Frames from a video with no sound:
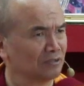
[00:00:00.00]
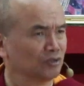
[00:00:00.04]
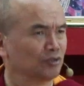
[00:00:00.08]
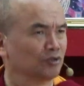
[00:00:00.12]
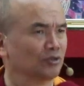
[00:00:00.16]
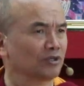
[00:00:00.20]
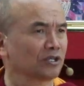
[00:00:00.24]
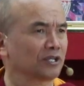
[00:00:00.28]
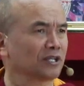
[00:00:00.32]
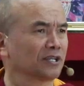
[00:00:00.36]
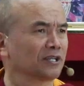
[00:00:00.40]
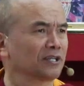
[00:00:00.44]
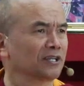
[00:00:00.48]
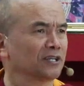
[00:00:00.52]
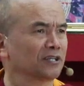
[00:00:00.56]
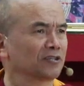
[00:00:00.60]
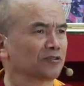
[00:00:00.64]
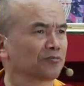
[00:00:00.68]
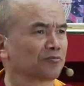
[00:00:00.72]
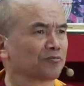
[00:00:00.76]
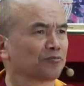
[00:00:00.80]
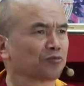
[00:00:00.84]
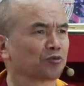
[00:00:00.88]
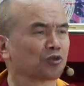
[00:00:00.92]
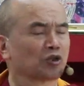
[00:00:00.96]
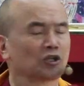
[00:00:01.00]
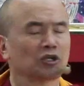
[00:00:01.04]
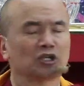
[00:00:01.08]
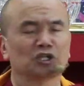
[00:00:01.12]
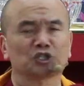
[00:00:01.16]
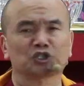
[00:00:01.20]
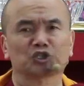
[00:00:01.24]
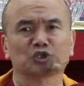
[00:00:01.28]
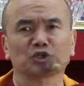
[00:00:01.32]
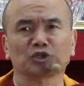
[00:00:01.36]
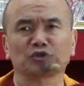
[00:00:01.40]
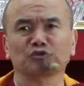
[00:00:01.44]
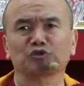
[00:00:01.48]
You're getting it?
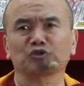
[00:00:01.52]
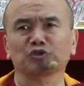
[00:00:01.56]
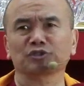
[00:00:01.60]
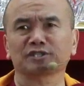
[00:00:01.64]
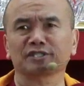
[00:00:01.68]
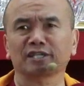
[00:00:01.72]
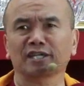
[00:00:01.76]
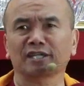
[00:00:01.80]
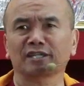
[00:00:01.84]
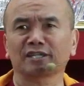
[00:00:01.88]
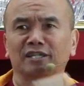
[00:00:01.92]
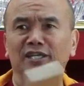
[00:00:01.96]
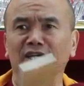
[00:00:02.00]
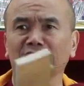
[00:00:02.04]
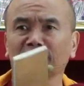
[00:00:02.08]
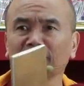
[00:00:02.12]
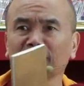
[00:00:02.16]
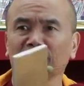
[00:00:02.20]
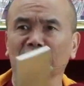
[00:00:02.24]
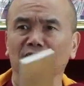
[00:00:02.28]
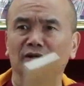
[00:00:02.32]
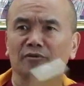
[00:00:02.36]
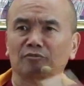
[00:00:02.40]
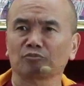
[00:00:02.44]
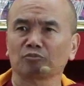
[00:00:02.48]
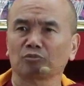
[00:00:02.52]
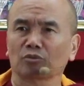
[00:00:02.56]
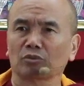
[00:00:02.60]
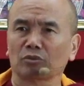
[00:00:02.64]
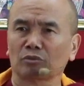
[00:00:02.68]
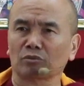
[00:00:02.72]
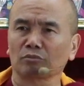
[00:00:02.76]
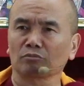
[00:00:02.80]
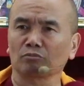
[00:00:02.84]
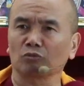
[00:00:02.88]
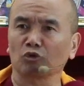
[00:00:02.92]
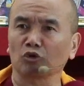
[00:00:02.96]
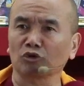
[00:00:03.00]
So if you say there are
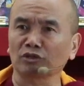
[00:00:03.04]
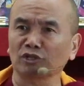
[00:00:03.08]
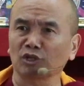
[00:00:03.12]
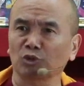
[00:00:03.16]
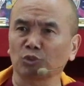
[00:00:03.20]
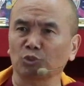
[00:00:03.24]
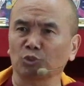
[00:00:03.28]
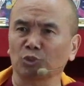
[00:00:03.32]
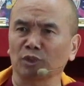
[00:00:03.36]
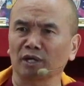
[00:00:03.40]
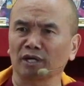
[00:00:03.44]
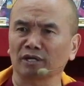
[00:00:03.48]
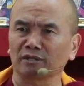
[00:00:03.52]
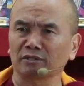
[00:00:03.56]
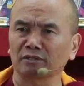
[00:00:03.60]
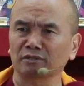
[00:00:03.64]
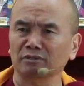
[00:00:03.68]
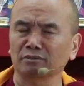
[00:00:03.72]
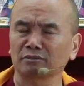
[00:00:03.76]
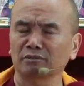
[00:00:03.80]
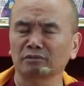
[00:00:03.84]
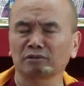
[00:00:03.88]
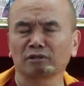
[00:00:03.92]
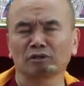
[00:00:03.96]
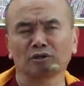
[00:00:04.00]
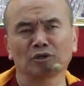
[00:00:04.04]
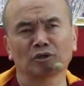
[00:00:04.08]
more than one,